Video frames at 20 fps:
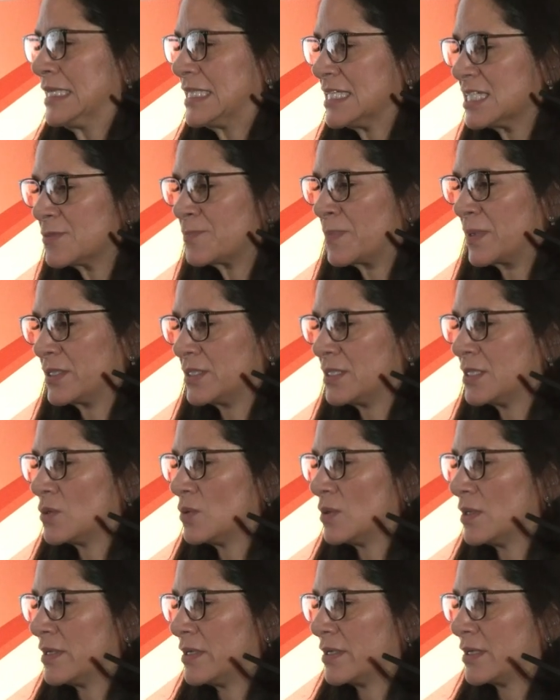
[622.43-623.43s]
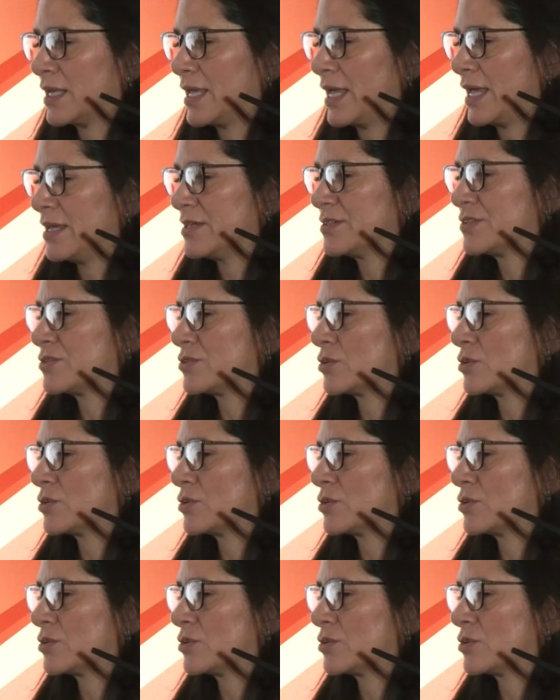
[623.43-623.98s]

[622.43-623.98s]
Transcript: this particular case,